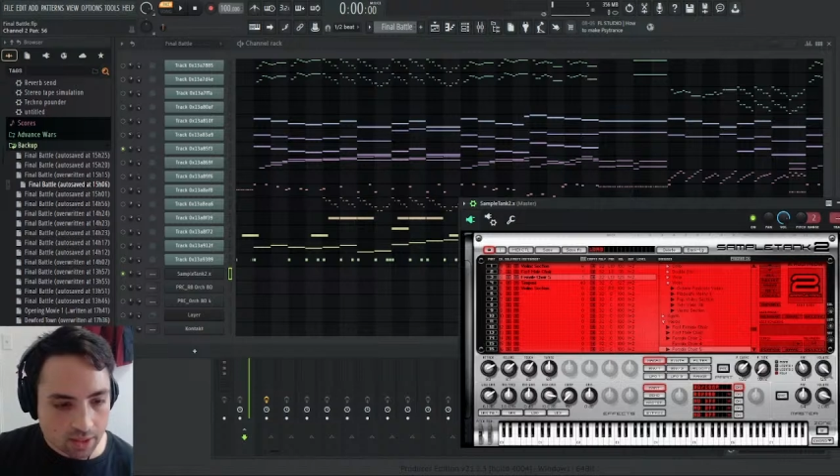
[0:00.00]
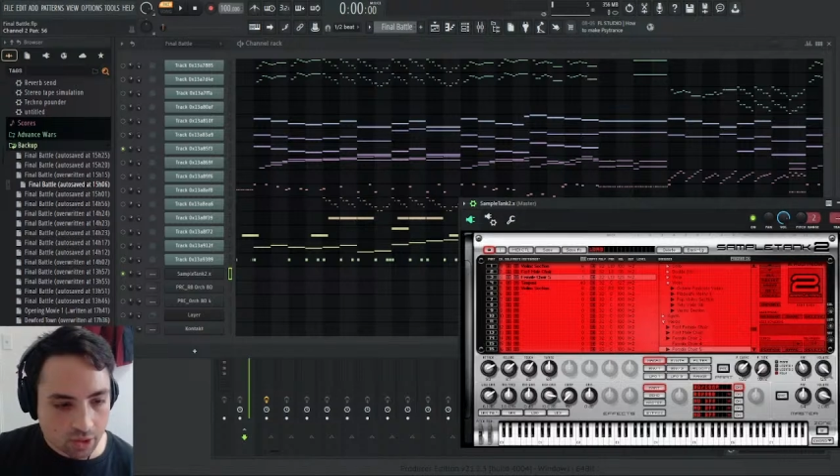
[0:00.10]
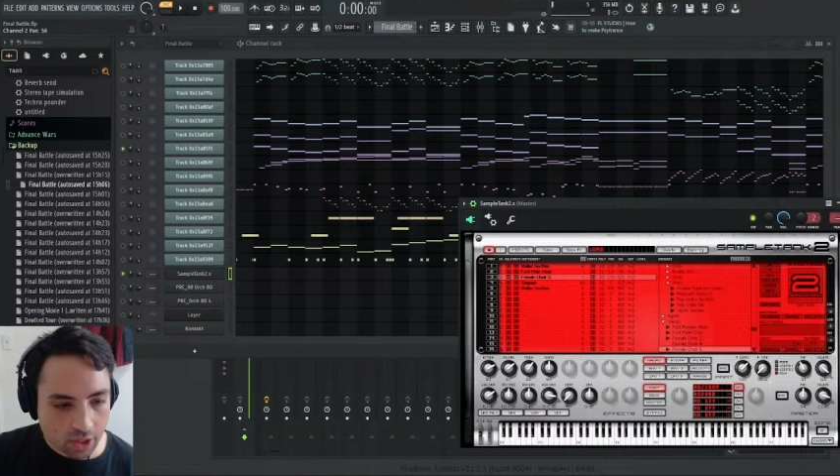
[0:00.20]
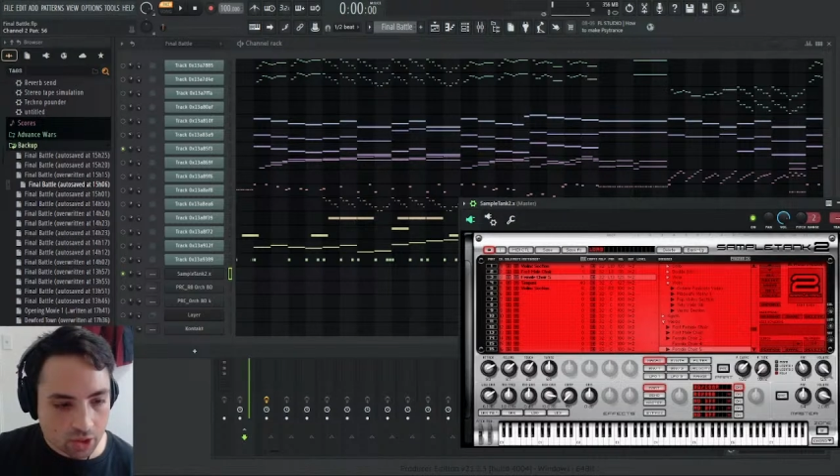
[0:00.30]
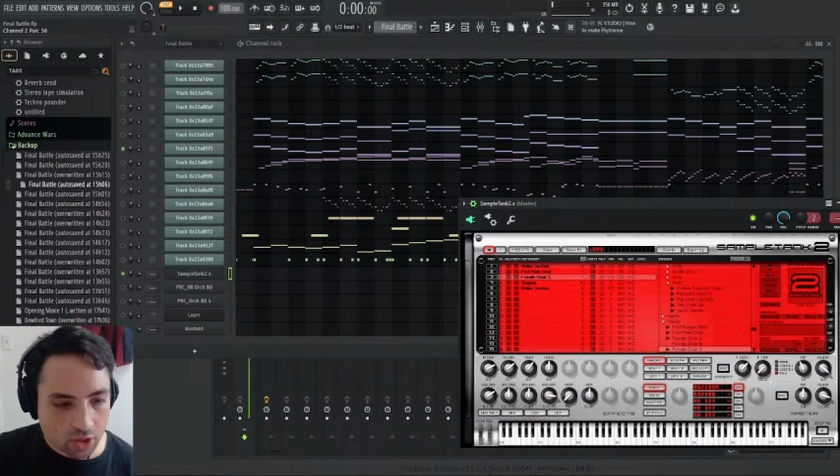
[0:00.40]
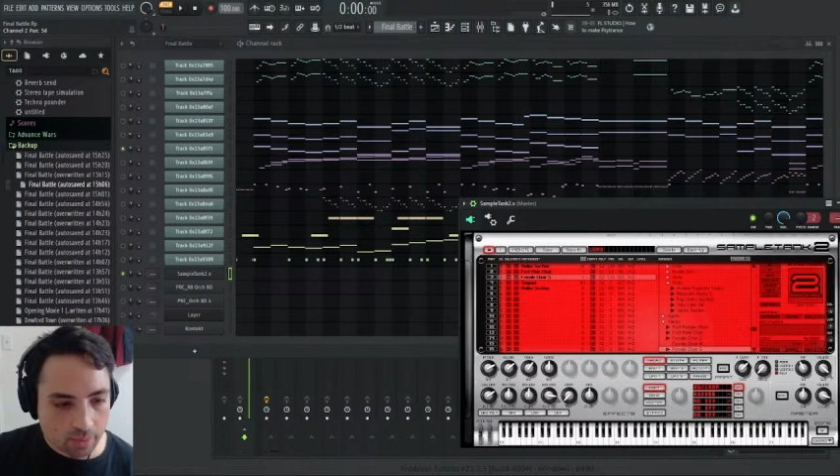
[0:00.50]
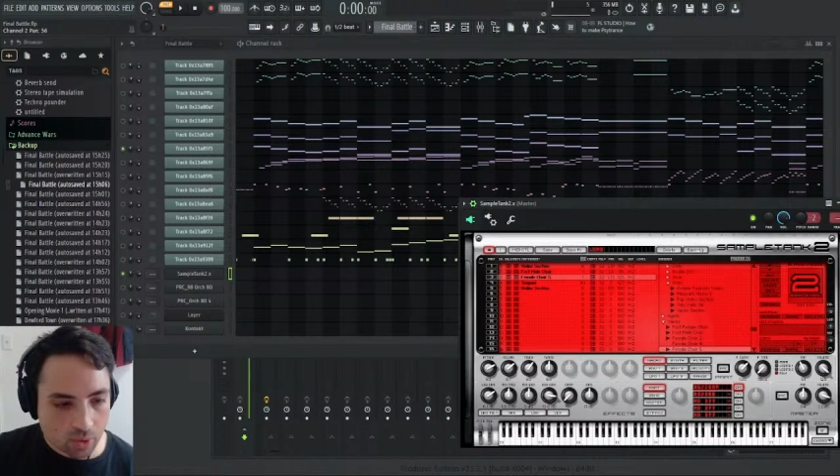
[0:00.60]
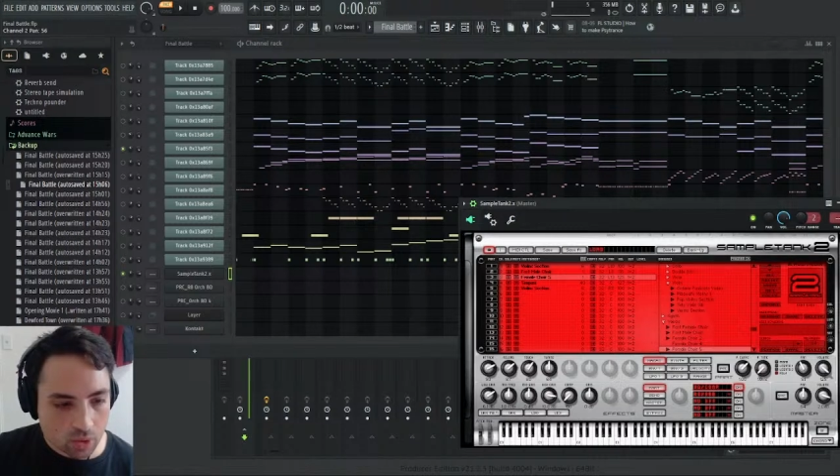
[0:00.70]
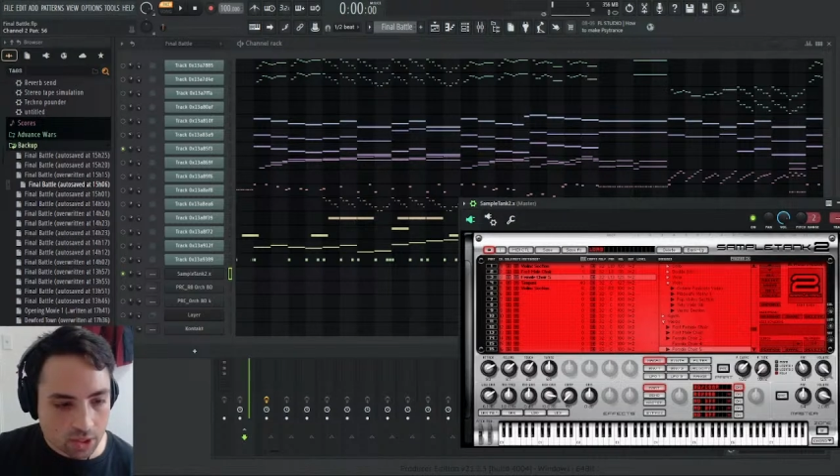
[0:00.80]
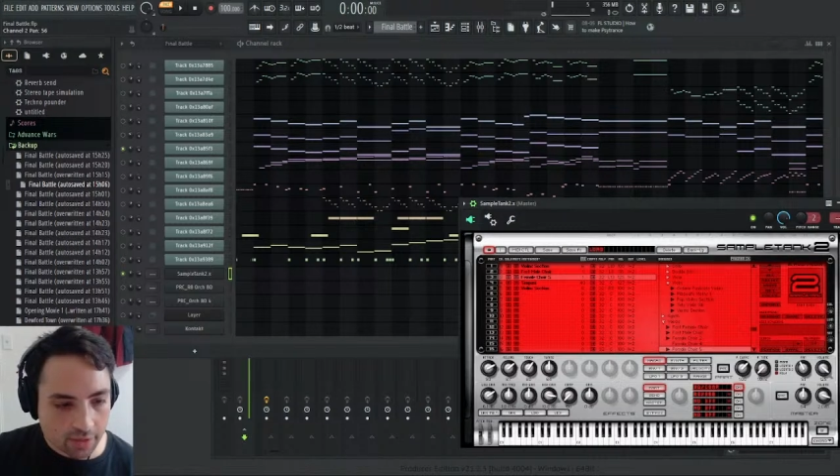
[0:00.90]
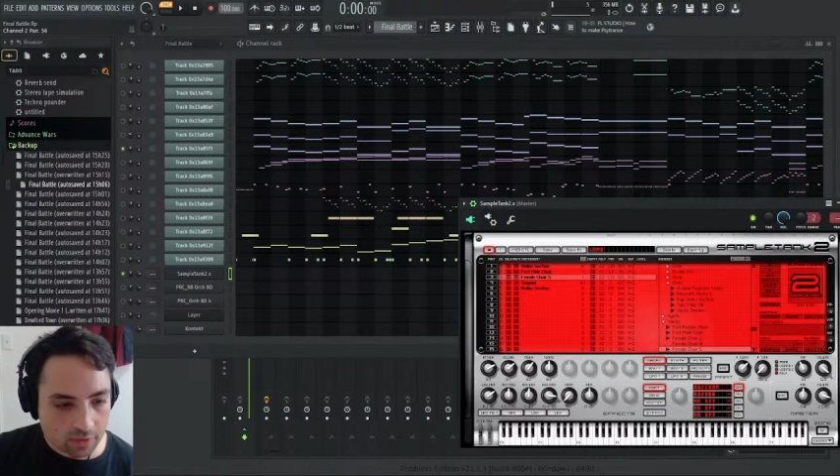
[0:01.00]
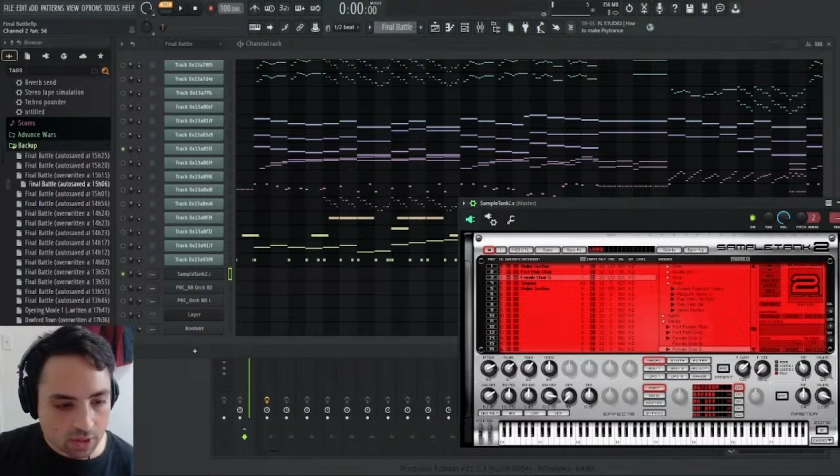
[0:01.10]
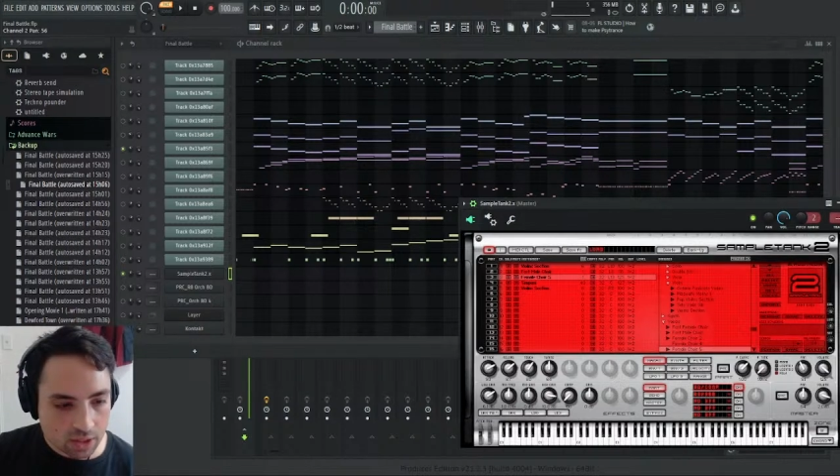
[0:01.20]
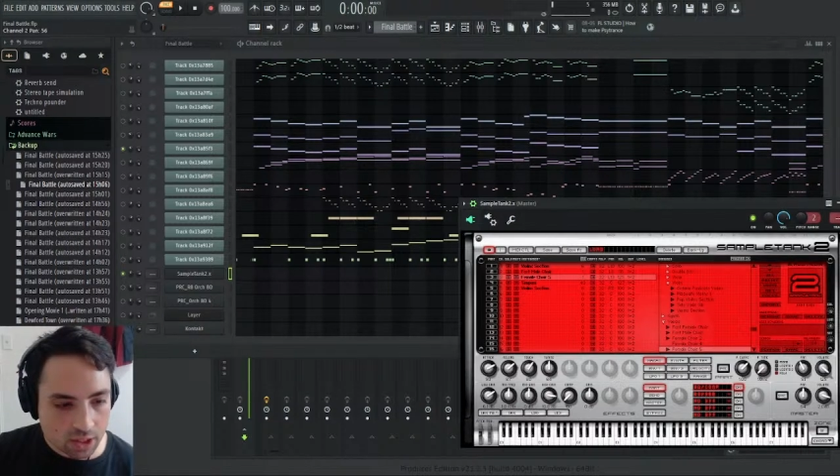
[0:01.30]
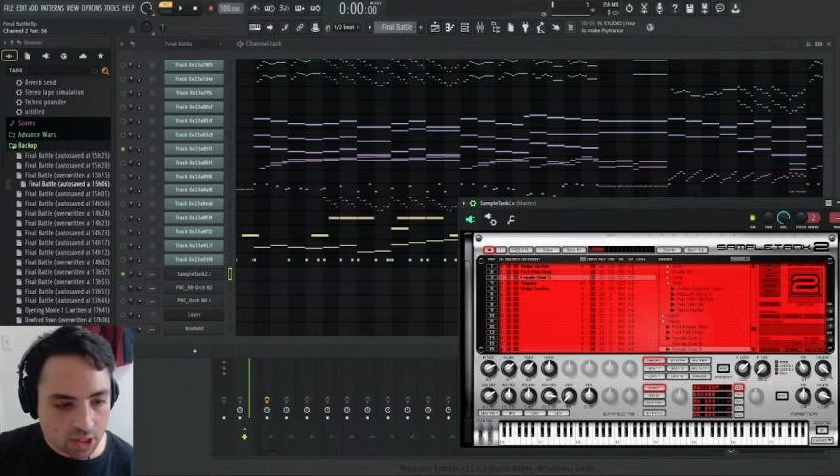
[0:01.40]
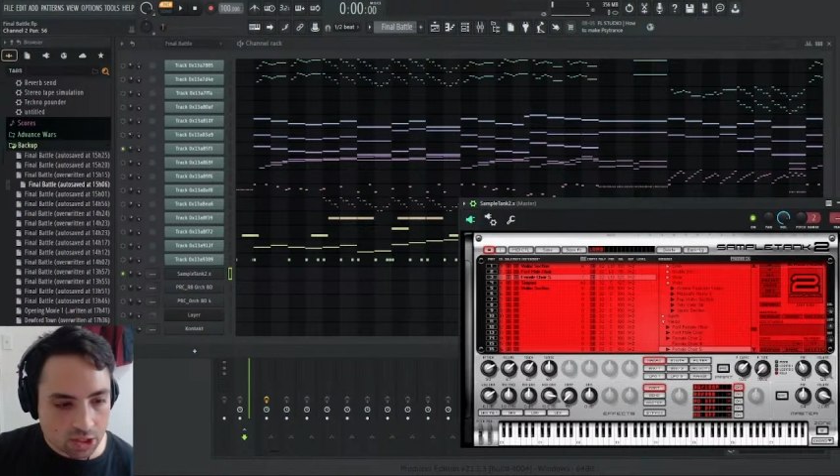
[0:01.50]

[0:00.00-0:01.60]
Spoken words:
no, actually the most left of the stage